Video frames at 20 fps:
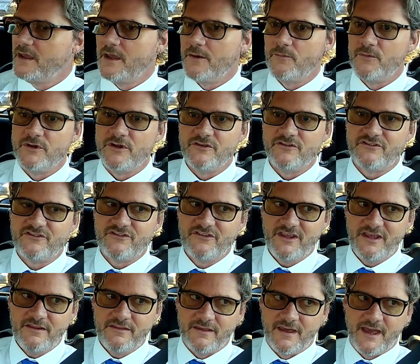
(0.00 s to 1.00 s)
When you
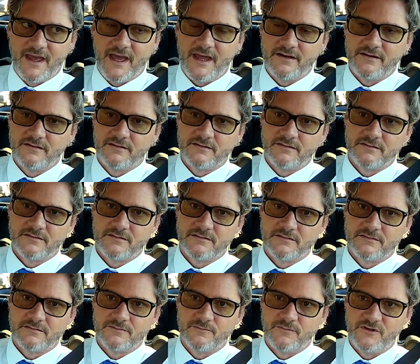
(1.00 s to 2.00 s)
see that,
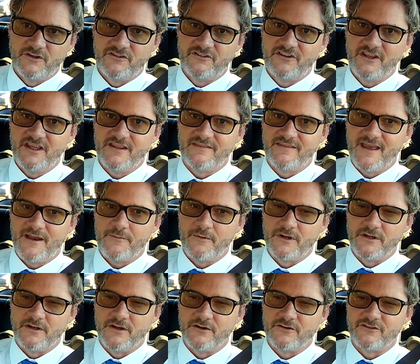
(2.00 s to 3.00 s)
when you see it that way,
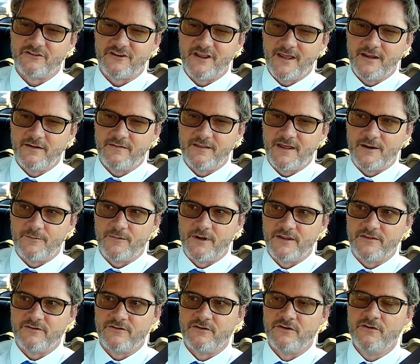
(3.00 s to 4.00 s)
and you understand it that way,
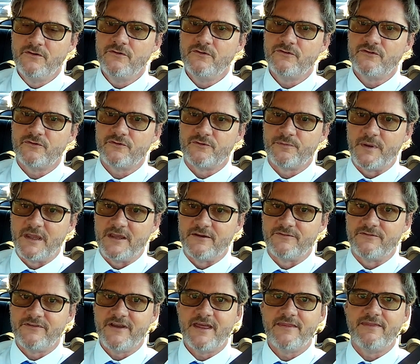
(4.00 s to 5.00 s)
the news was being
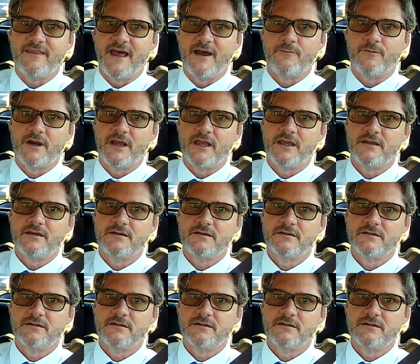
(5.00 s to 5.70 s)
fed that way.